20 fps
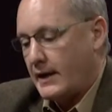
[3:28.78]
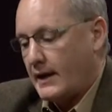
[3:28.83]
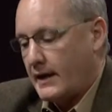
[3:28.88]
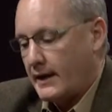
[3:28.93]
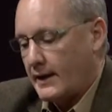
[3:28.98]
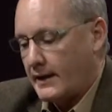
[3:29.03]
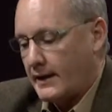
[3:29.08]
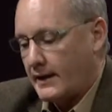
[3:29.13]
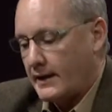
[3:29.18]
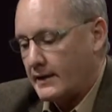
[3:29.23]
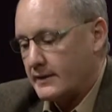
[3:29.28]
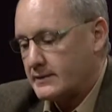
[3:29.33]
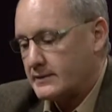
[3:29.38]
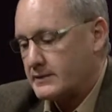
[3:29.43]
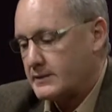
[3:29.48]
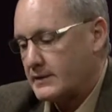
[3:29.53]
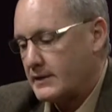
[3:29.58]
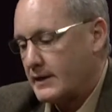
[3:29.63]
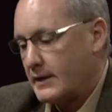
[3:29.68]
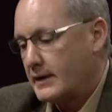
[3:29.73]
And
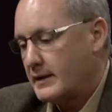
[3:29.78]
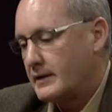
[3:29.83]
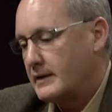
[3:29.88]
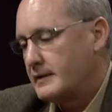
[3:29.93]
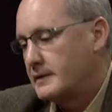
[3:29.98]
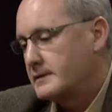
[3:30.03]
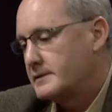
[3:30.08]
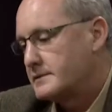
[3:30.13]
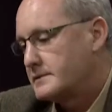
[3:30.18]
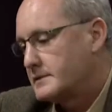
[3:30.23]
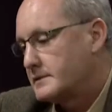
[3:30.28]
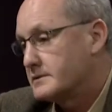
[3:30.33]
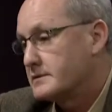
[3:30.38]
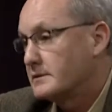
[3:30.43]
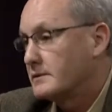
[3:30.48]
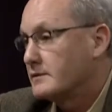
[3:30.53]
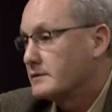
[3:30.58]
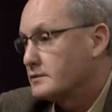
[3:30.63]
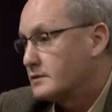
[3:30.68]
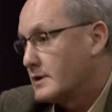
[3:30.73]
it's a
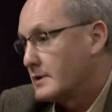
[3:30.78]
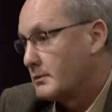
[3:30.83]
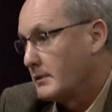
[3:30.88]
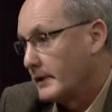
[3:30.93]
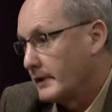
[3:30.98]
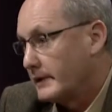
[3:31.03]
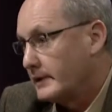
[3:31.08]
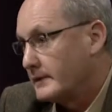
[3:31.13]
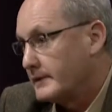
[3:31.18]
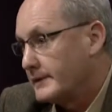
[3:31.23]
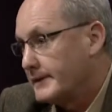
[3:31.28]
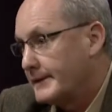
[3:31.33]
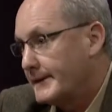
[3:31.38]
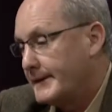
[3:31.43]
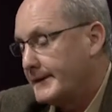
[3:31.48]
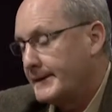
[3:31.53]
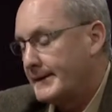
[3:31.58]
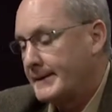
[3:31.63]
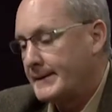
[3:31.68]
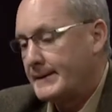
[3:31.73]
little troubling.
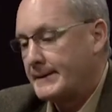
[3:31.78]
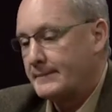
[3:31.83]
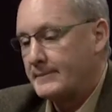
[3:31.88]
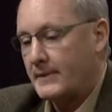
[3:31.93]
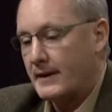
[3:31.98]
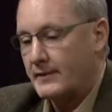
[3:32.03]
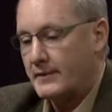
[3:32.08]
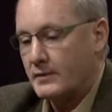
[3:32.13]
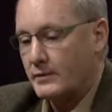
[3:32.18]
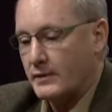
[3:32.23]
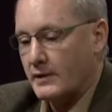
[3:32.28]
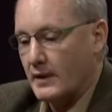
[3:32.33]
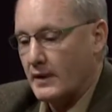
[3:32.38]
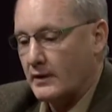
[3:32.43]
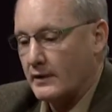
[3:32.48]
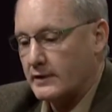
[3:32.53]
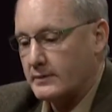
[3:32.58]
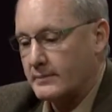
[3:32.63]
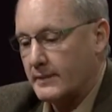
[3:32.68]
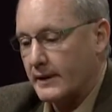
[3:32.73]
I think we
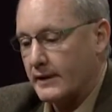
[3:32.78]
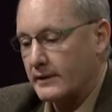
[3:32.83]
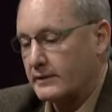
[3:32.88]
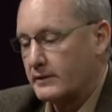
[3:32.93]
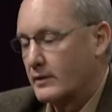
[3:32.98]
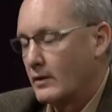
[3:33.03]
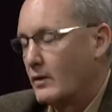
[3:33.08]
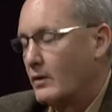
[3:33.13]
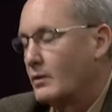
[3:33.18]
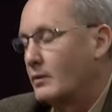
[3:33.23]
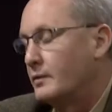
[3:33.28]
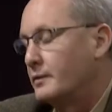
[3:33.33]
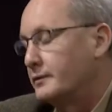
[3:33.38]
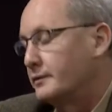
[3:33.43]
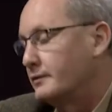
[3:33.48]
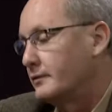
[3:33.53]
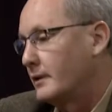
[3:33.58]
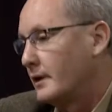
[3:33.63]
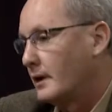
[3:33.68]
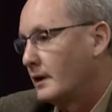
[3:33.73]
all admire the
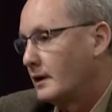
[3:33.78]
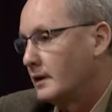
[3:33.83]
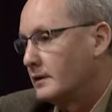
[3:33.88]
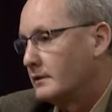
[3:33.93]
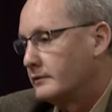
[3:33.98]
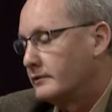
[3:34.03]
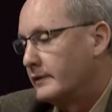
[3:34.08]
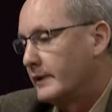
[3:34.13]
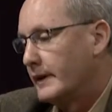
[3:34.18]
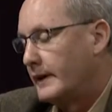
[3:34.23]
goals of